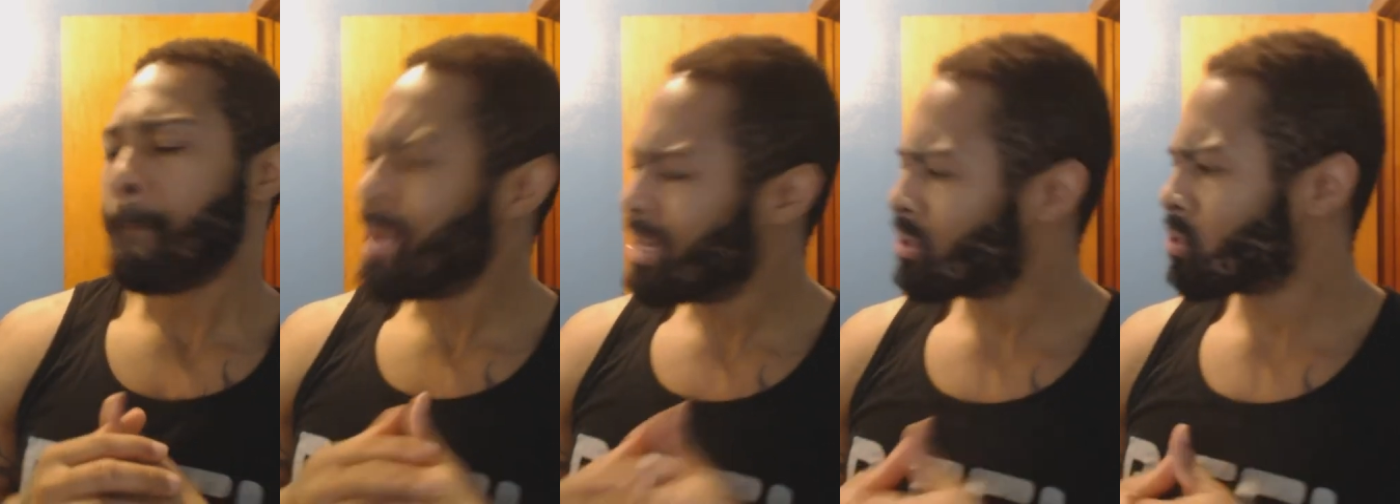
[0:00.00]

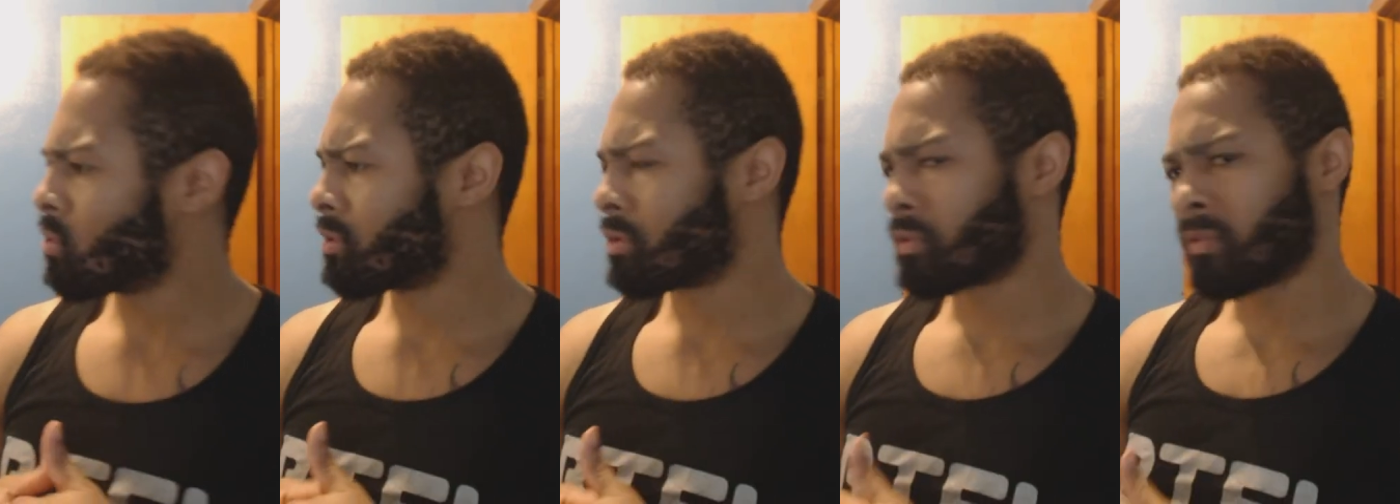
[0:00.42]
Be
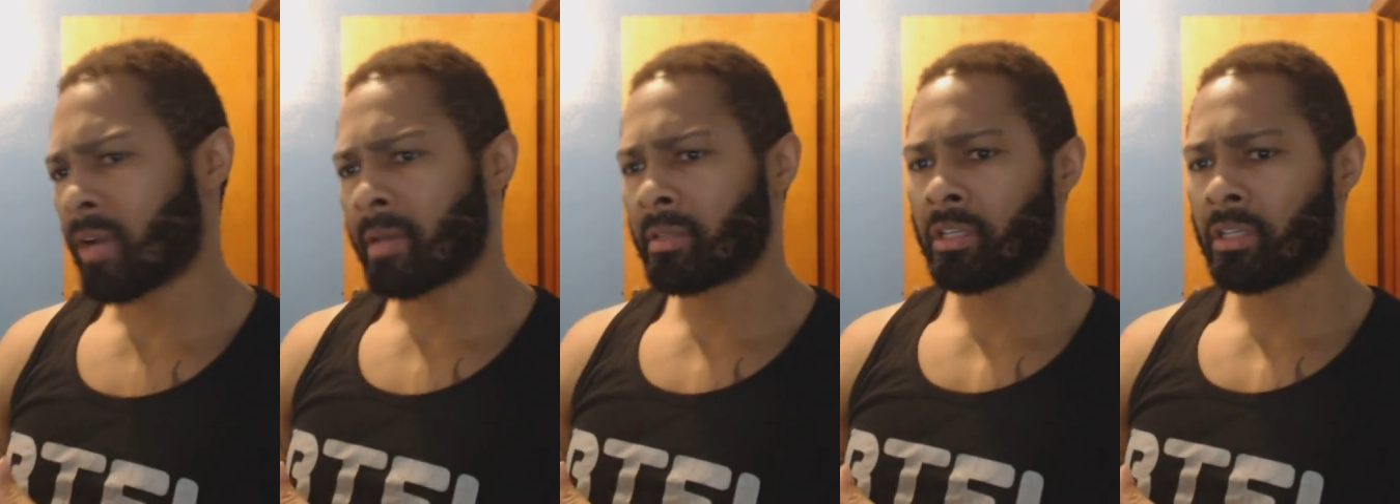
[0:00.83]
sure to
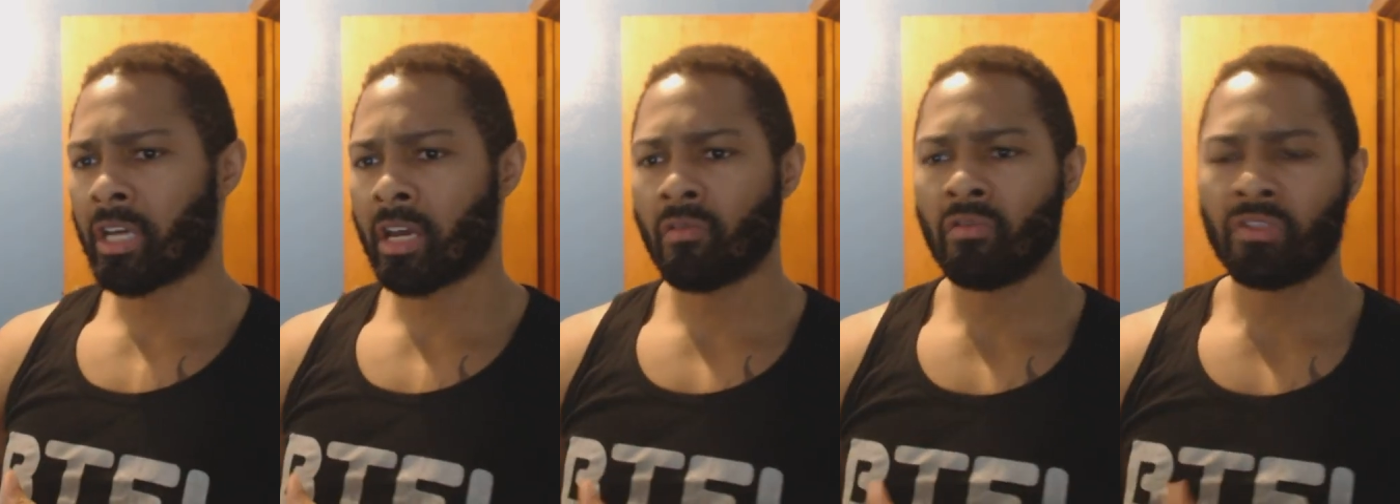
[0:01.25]
subscribe to the
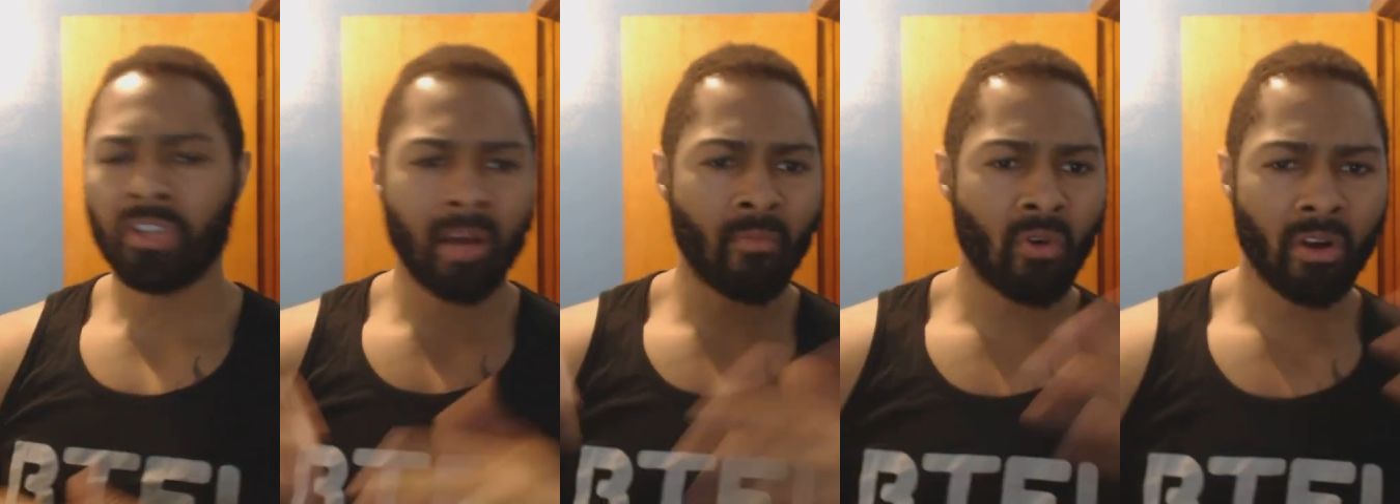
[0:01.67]
channel. You
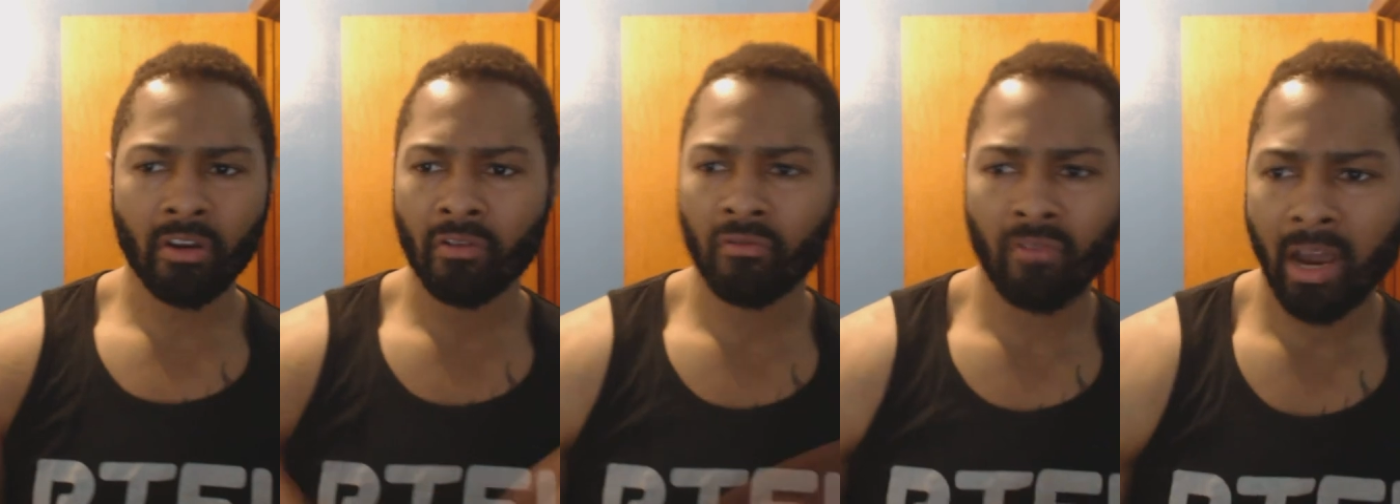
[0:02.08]
see I'm on
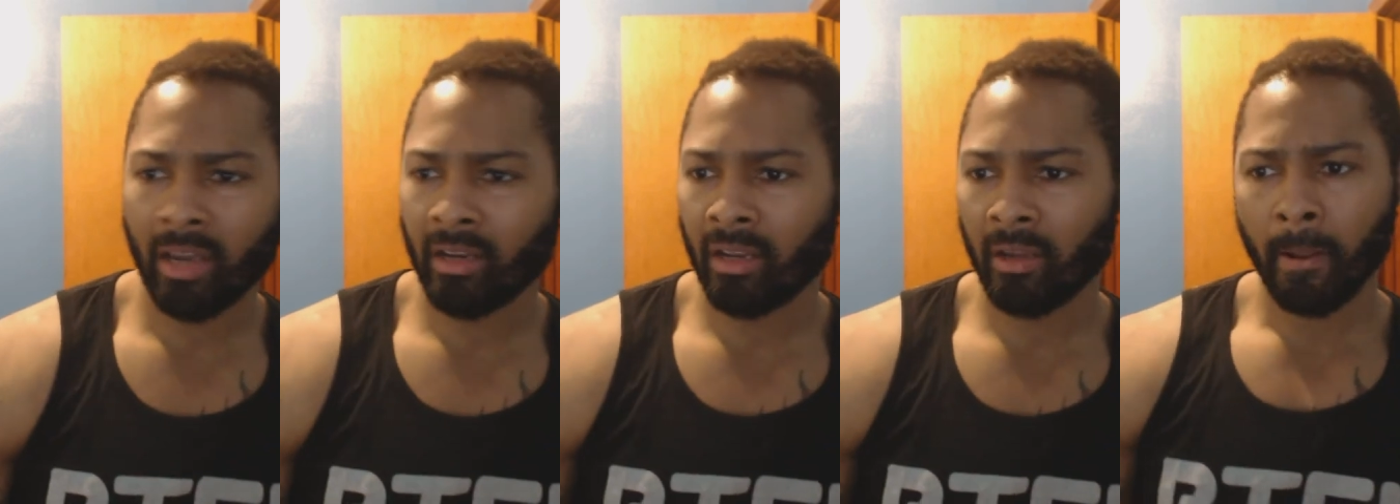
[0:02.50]
here
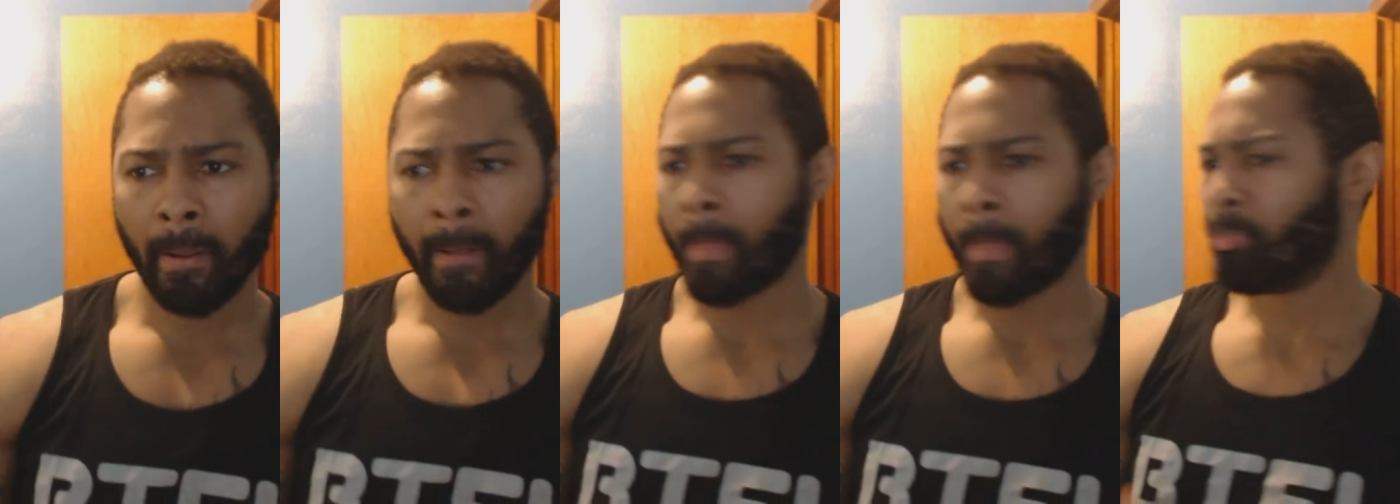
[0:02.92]
grinding,
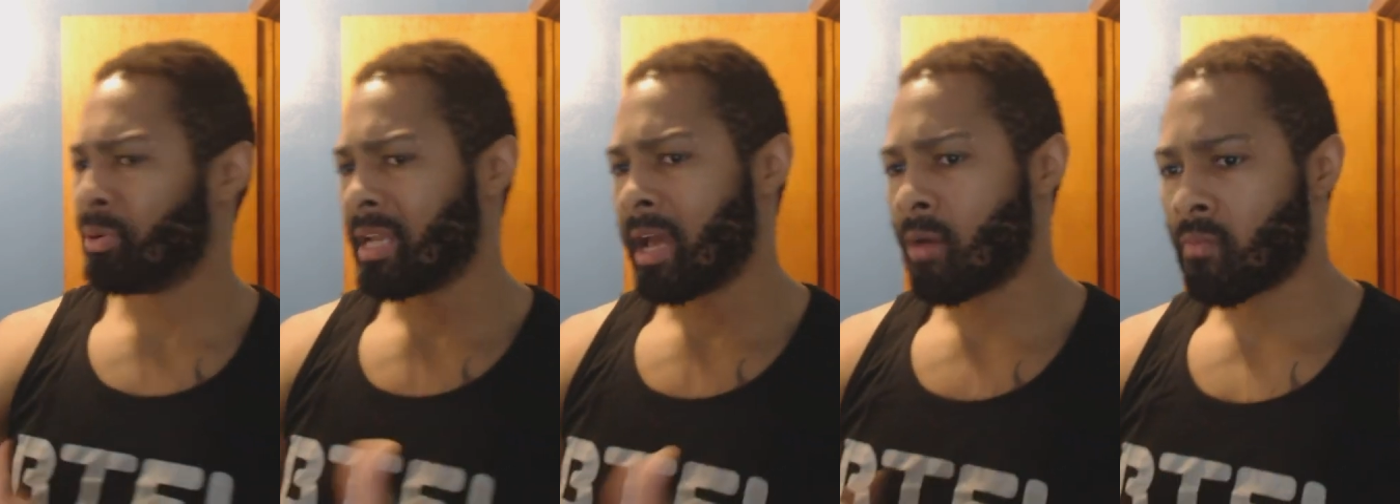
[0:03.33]

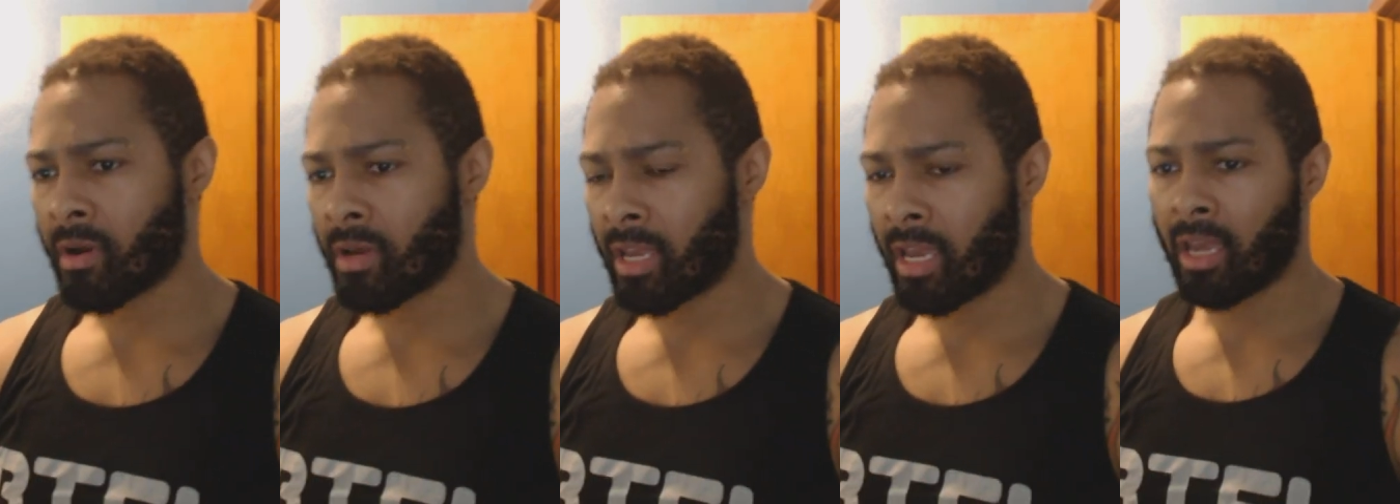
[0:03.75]
putting that
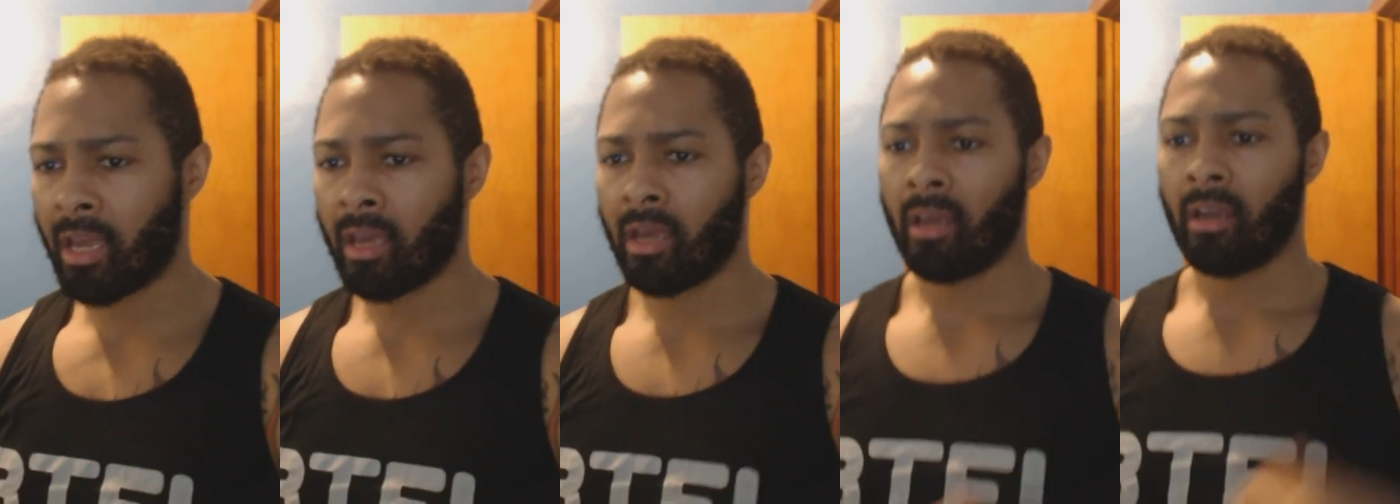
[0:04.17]
work
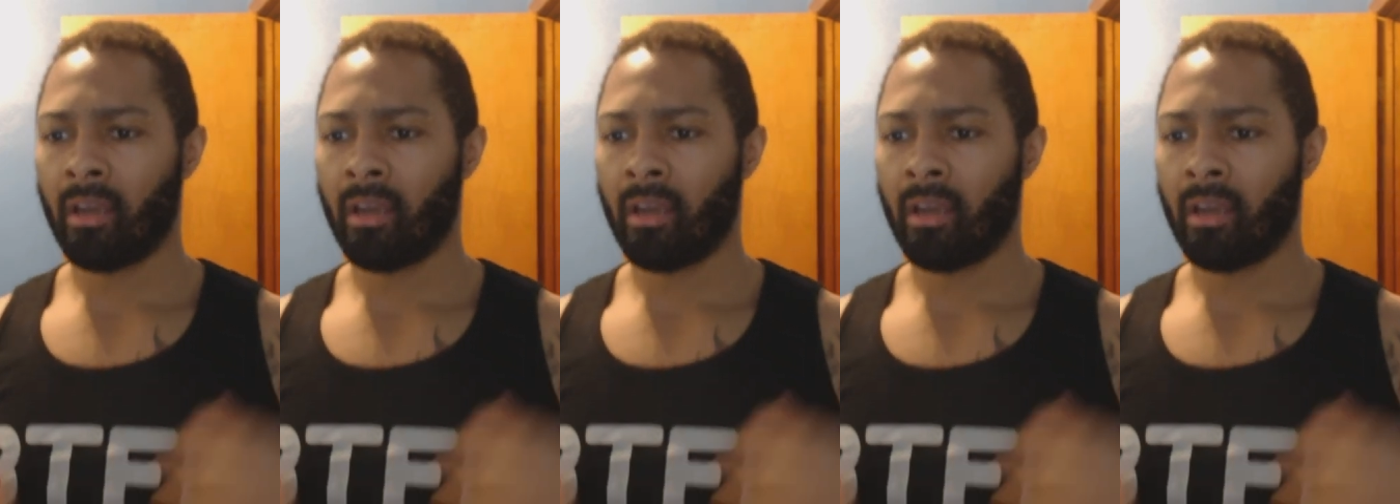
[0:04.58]
in.